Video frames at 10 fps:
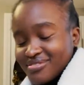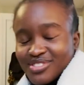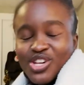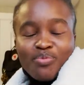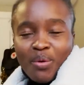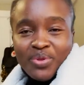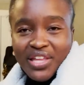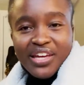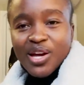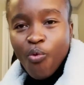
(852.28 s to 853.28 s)
So you're probably
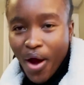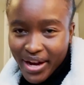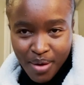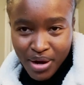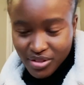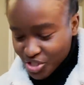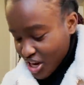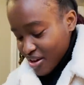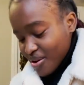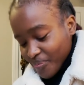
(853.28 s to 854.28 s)
thinking, why did I buy this
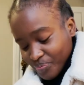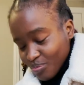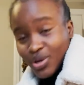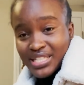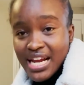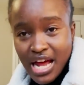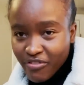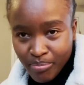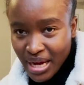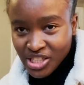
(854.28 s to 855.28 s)
jacket? Because I
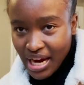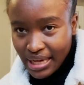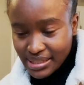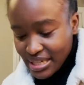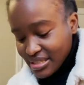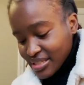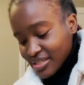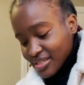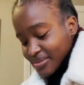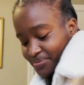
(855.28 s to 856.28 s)
never buy jackets like
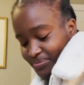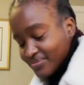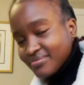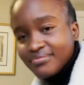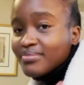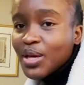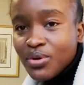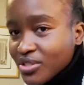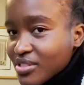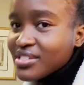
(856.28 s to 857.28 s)
this. It
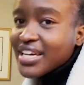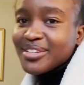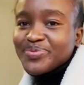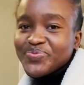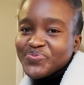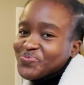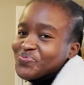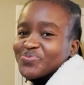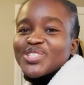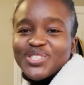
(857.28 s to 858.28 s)
was on sale,
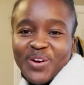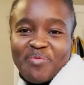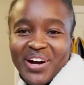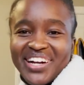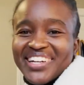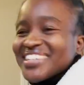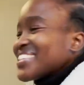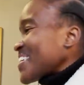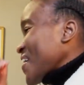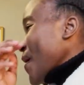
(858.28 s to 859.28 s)
so I bought it.
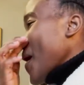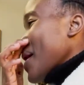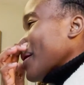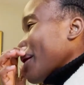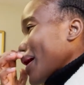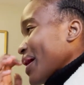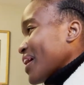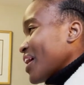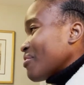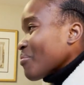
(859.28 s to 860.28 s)

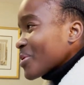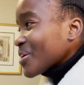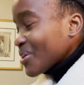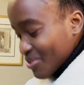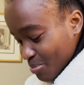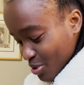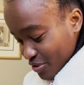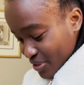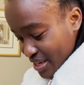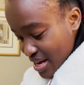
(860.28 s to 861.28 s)
Anyway, I'm gonna go to the post
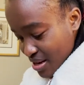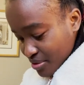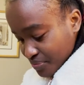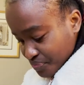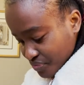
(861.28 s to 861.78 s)
office right now.